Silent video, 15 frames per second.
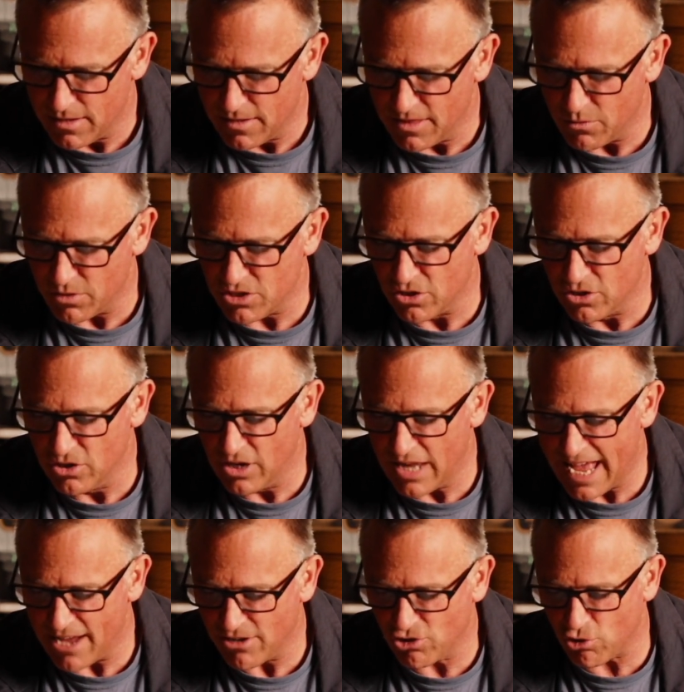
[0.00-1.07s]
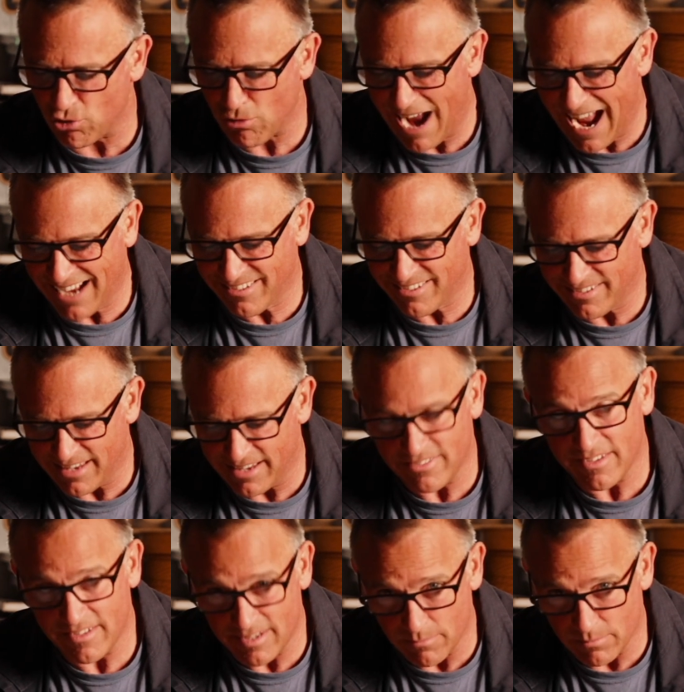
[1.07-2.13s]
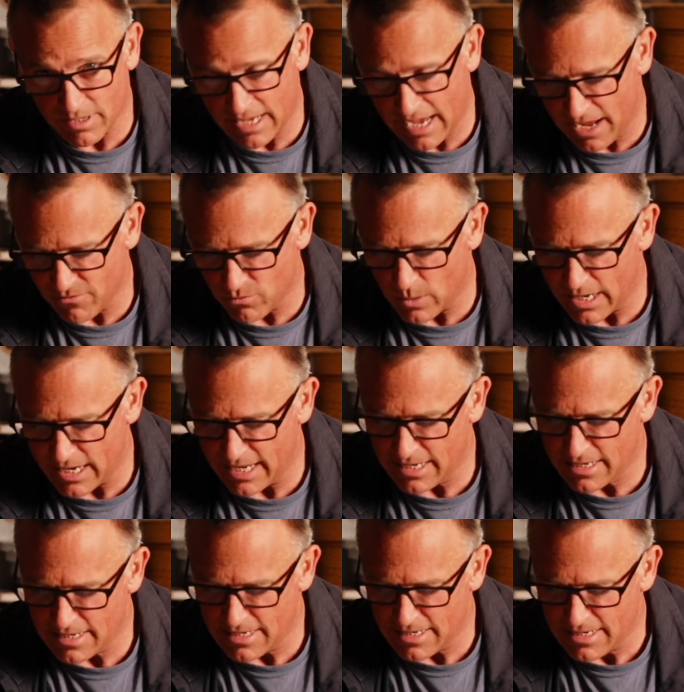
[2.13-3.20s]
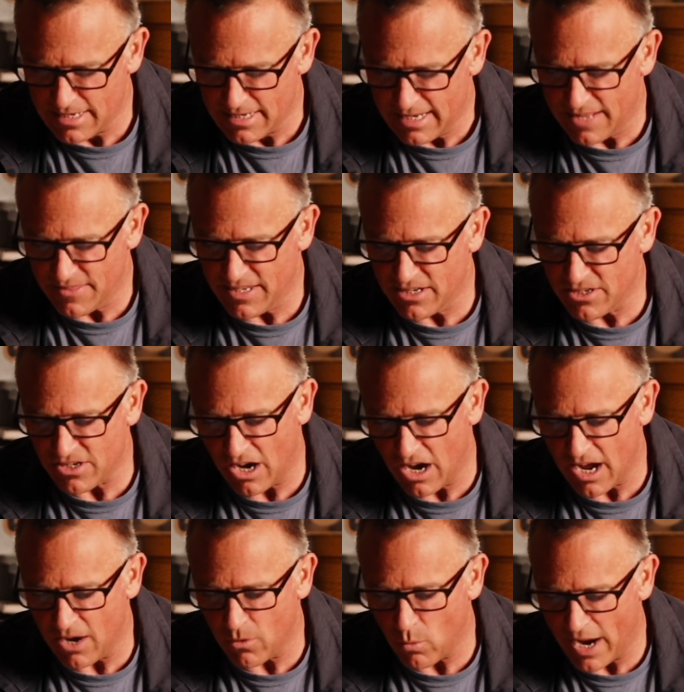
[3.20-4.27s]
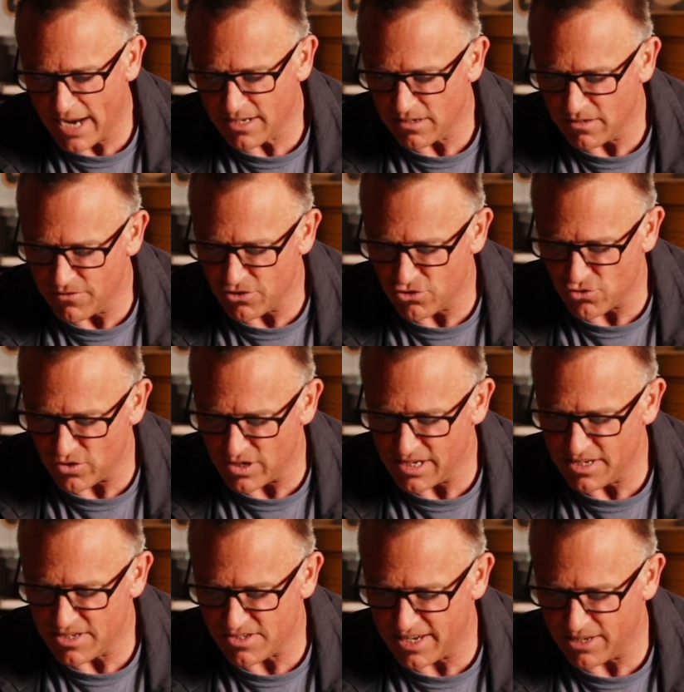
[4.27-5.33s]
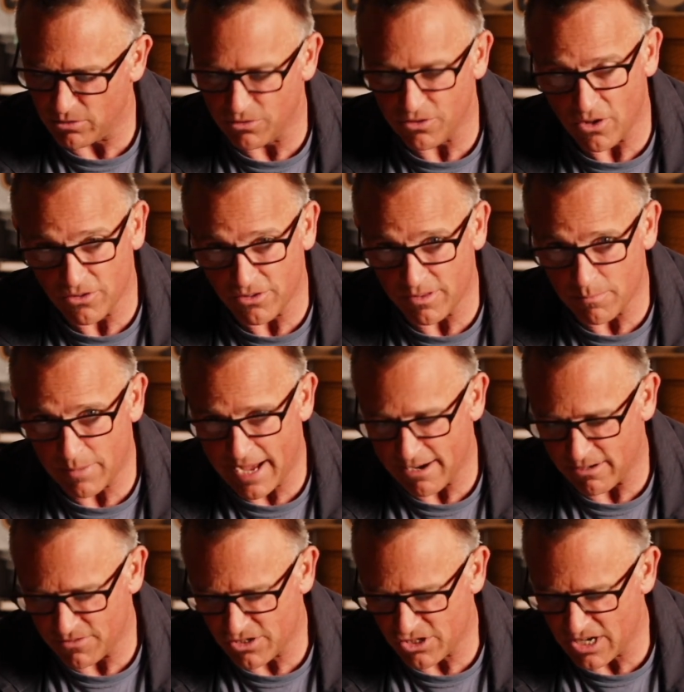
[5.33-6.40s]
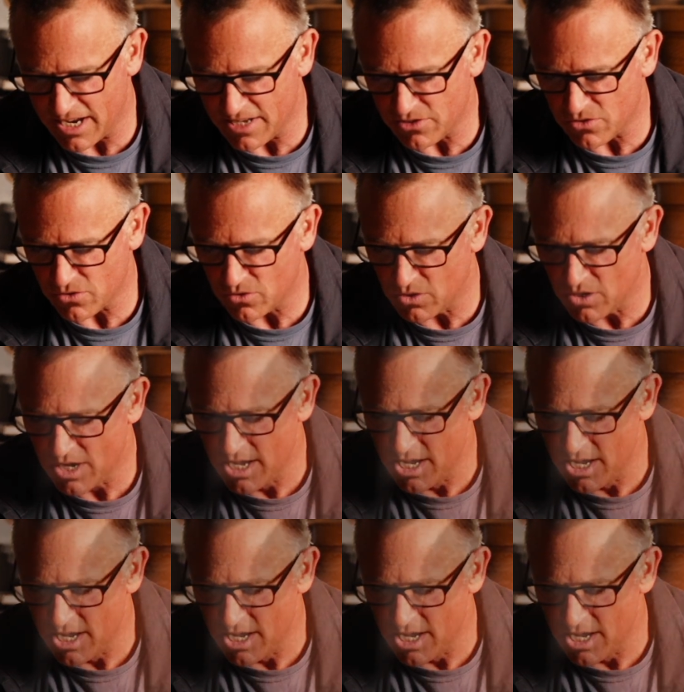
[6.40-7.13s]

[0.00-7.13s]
There were two loud cracks as the timber gave way, and the entire weight of the tree settled onto the bar of the chainsaw,